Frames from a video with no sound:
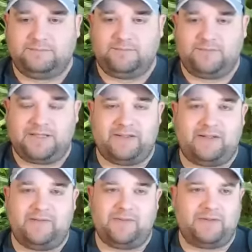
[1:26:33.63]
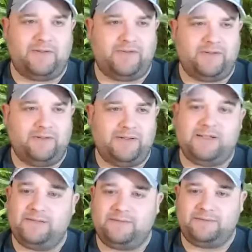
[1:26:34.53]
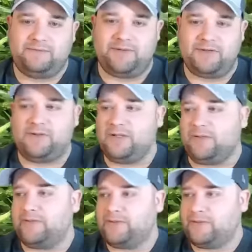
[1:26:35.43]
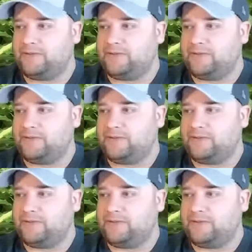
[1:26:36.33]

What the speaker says: And they also close early for New Year's too.